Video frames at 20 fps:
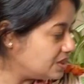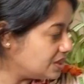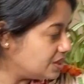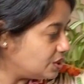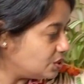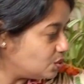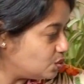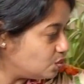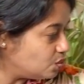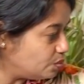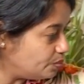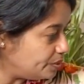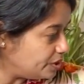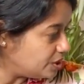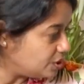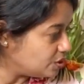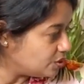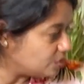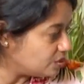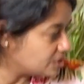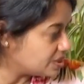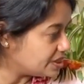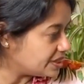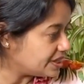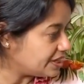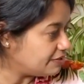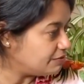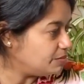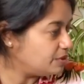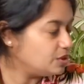are the 2 petioles that
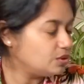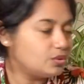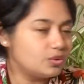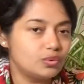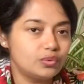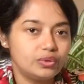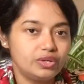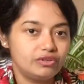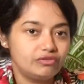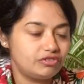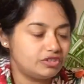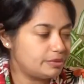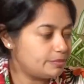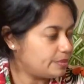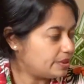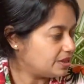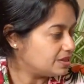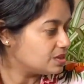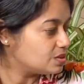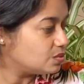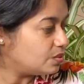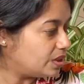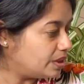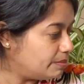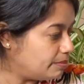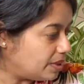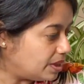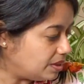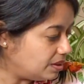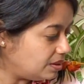have been growing for the past 1
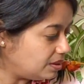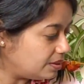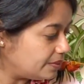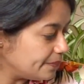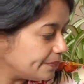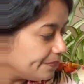month.